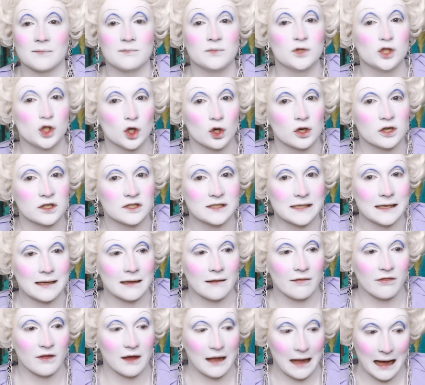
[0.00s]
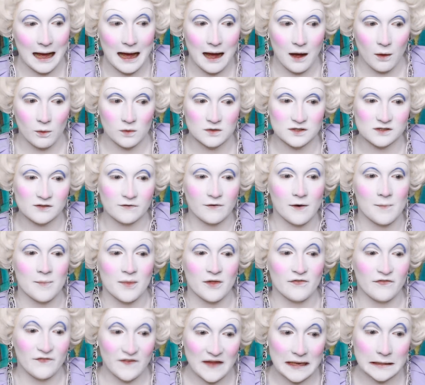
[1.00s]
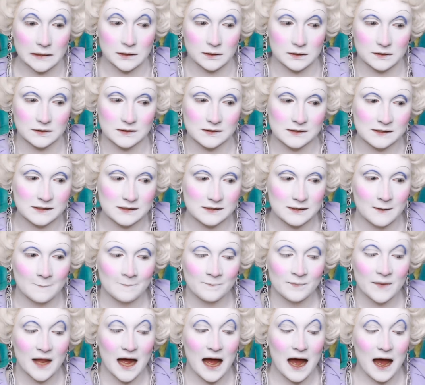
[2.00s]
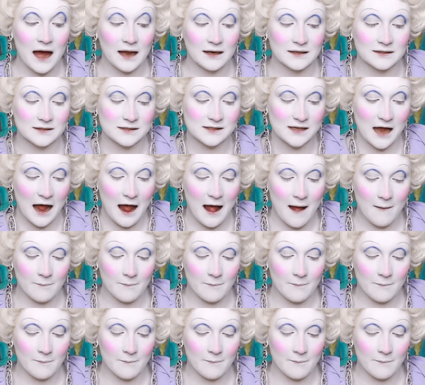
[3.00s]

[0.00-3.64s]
abducting the cows from the fields and